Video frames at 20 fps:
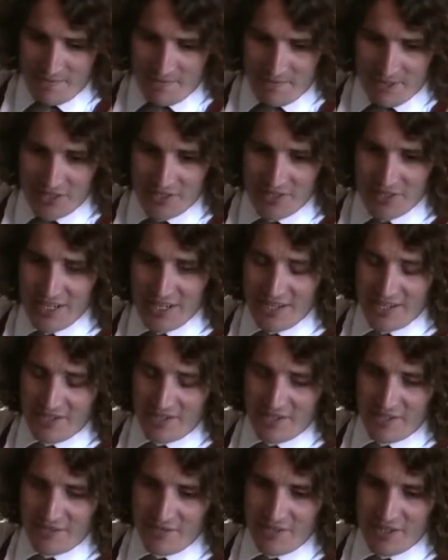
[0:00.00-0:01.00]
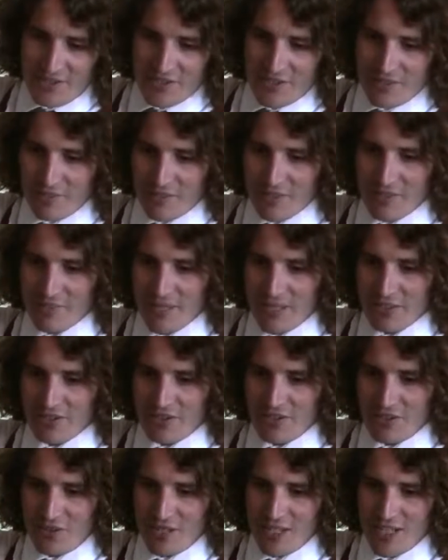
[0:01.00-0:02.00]
But as I said, it's the first time it's come back to
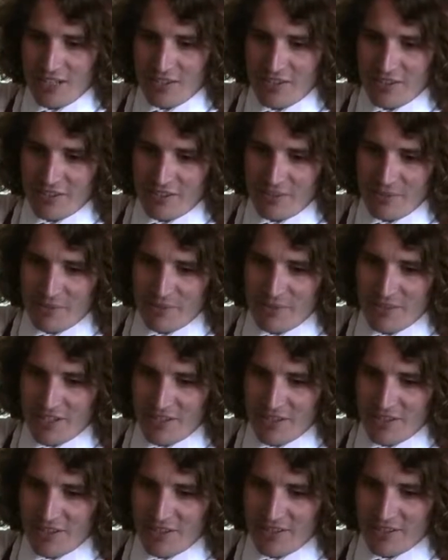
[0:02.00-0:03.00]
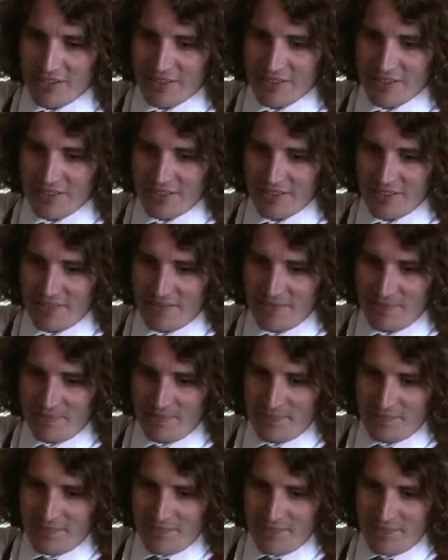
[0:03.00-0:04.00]
the UK, so it's going to be really exciting.
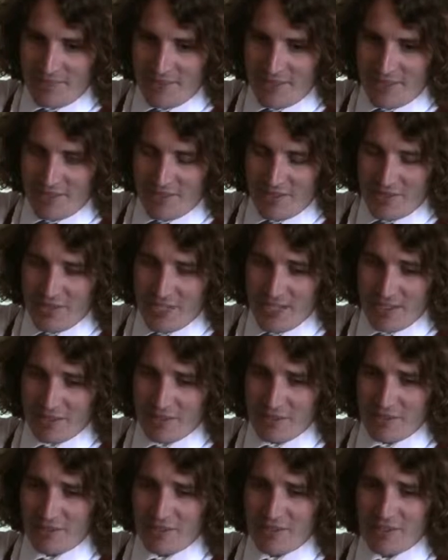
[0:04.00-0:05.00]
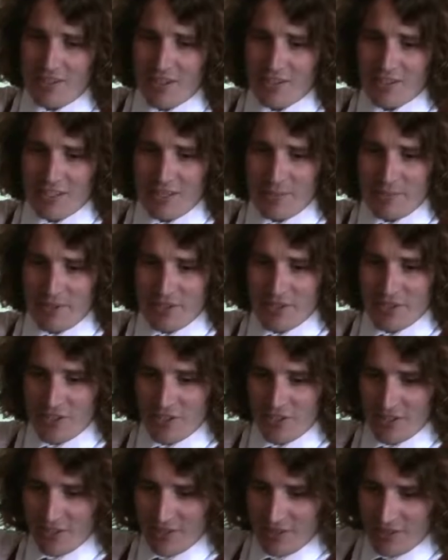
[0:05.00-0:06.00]
So that's starting up in
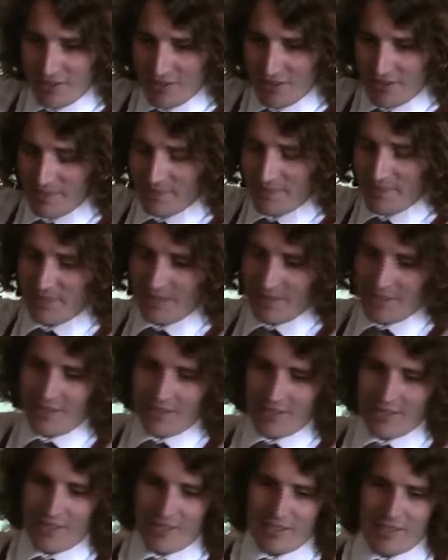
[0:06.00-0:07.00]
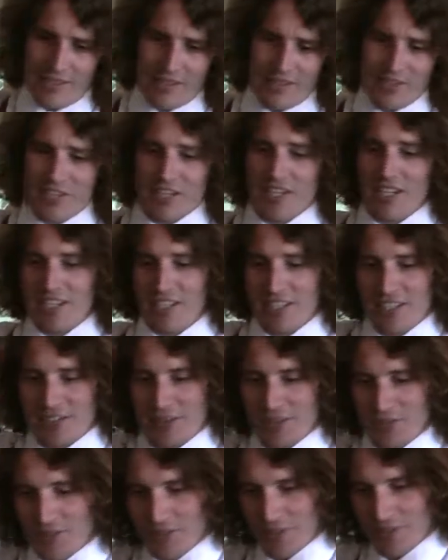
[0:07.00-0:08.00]
Scotland, and then going to
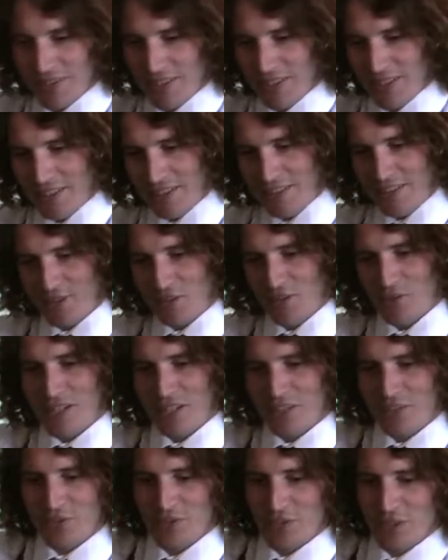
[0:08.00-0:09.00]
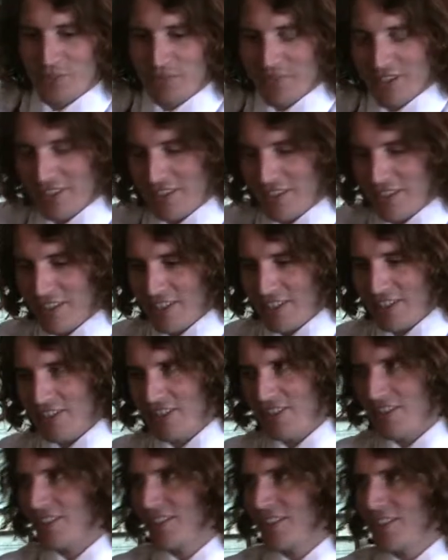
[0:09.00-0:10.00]
Gleneagles, and then Oriental Express to
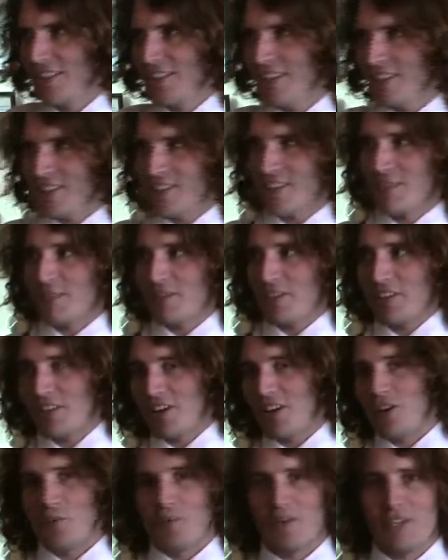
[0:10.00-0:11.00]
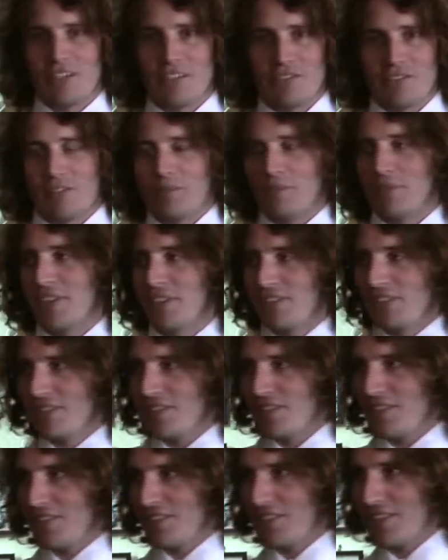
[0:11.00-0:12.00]
London, and a similar kind of whole week of
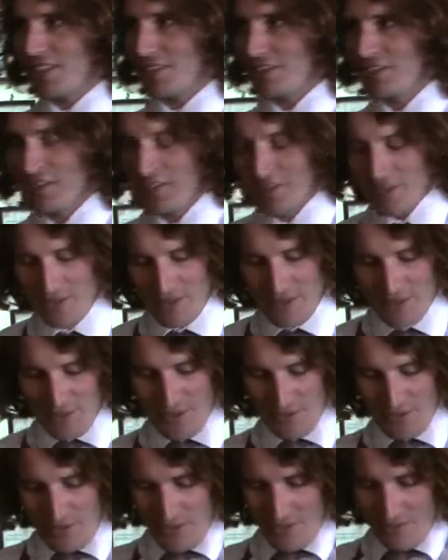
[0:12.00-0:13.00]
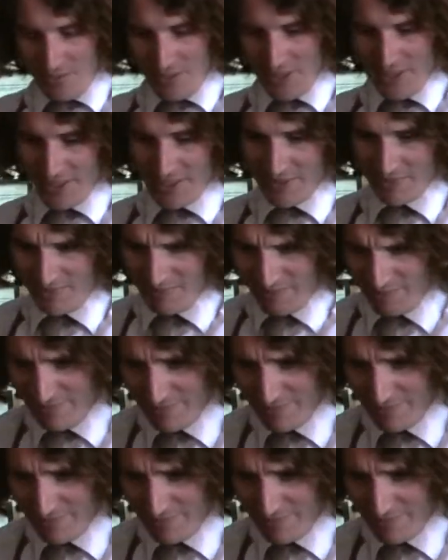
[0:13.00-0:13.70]
competitions and stuff. But then,